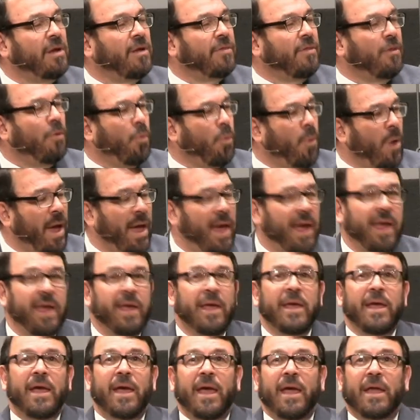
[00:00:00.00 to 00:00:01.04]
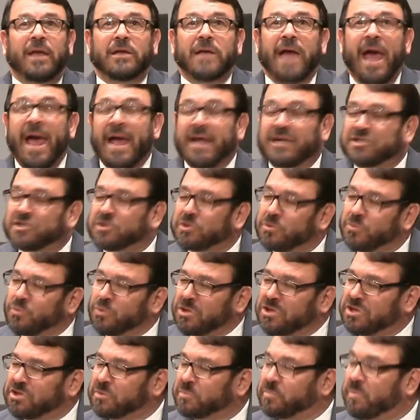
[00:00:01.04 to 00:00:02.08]
the way and had
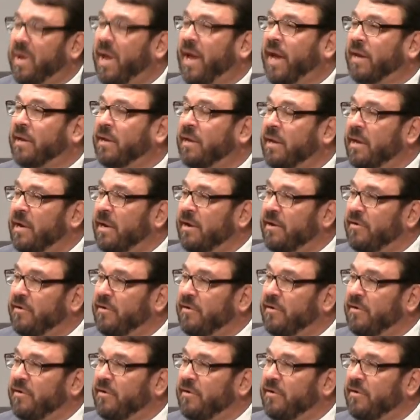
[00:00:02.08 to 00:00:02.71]
respect